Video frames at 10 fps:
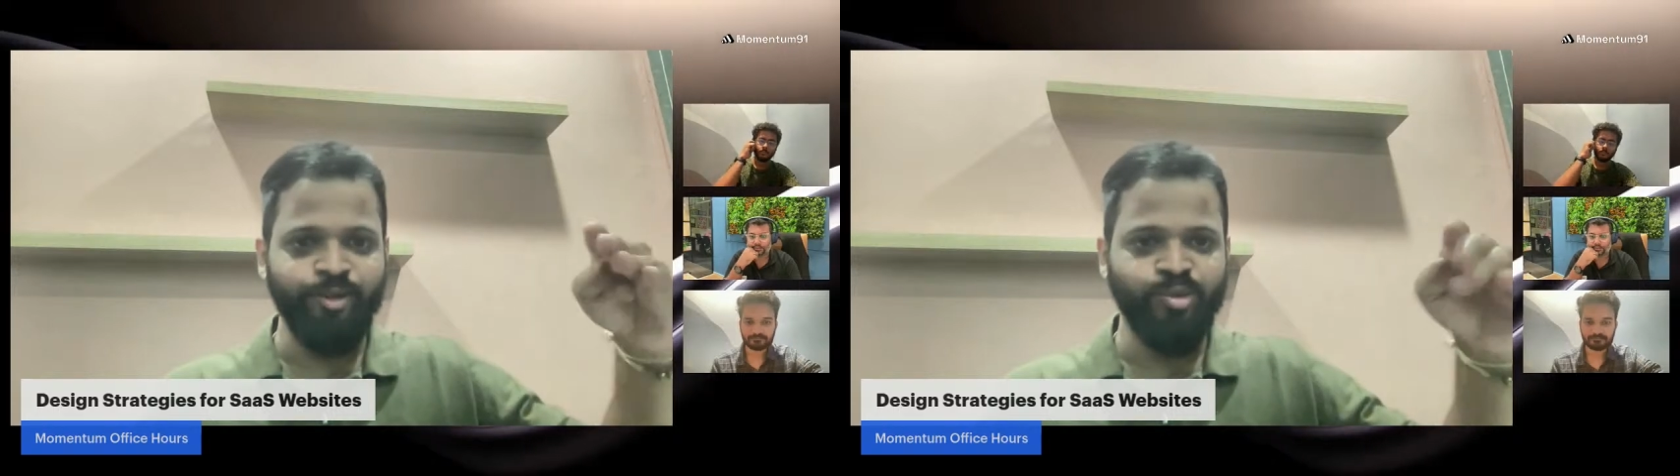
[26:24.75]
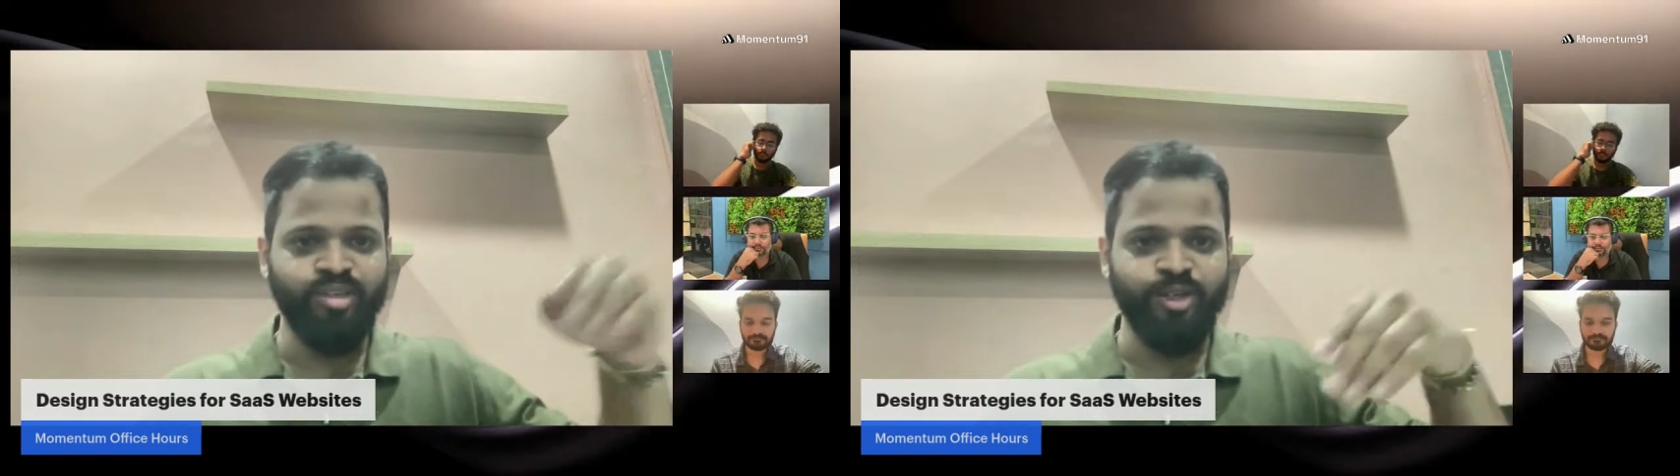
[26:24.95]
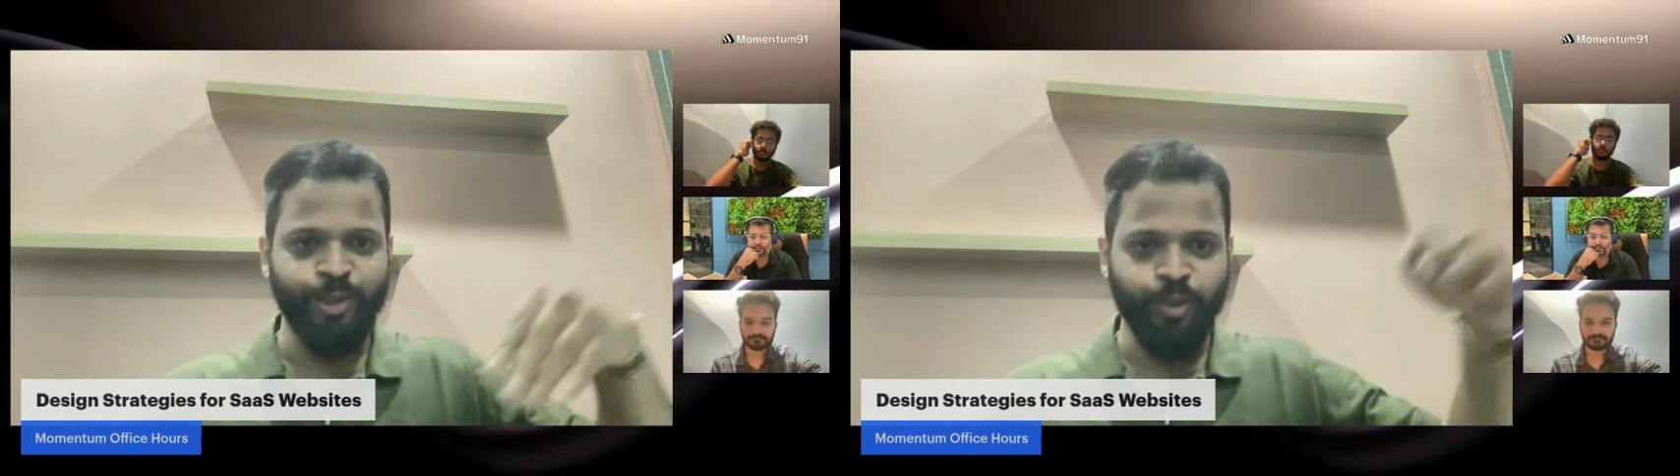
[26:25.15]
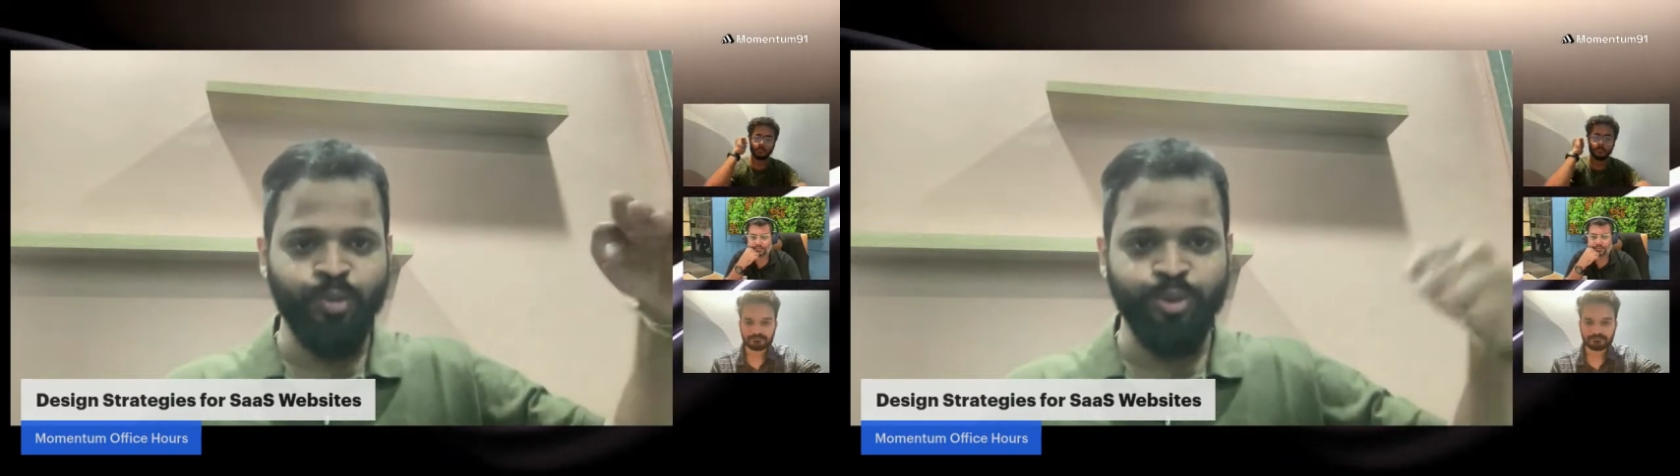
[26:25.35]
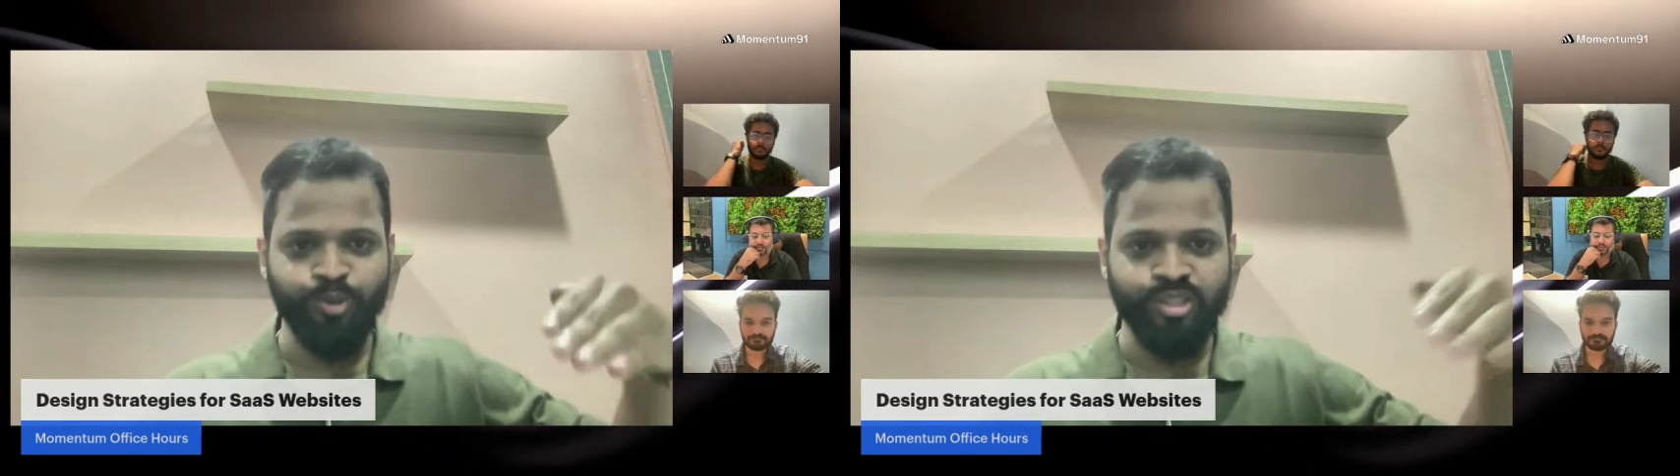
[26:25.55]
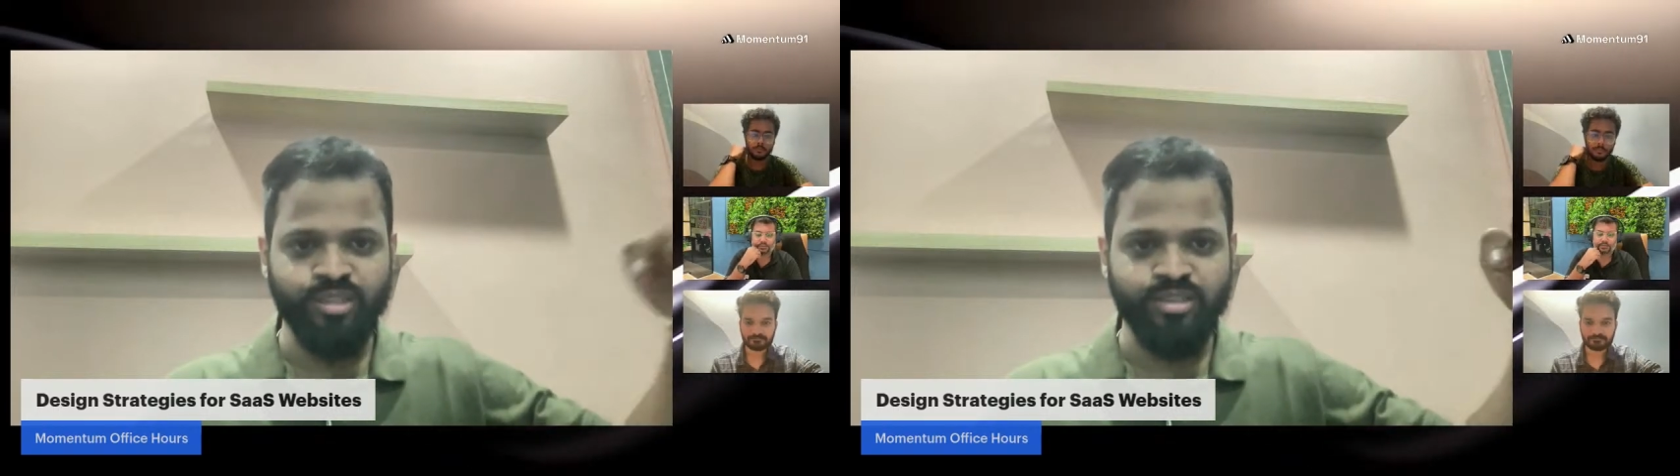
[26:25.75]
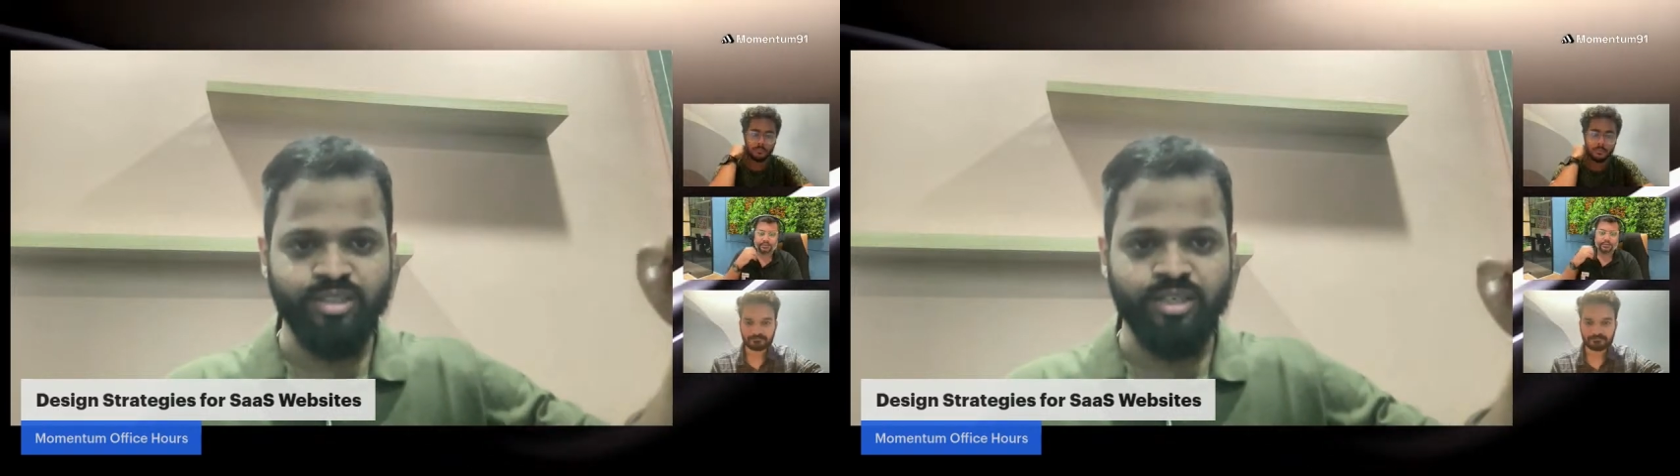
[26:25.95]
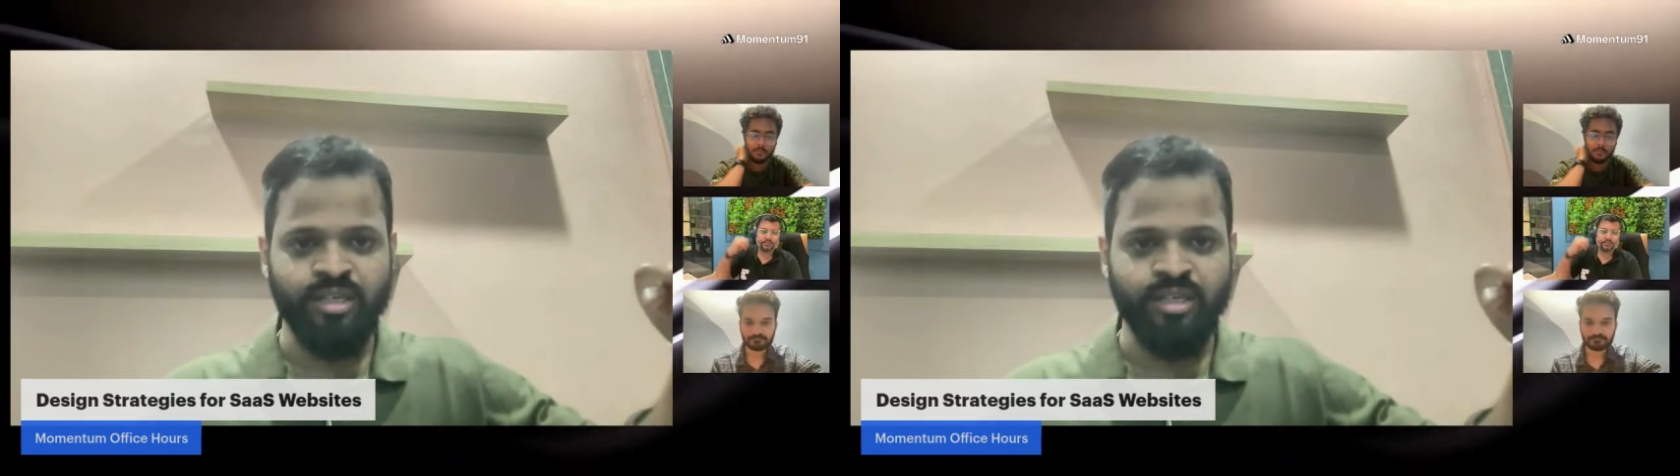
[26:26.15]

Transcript: you the new users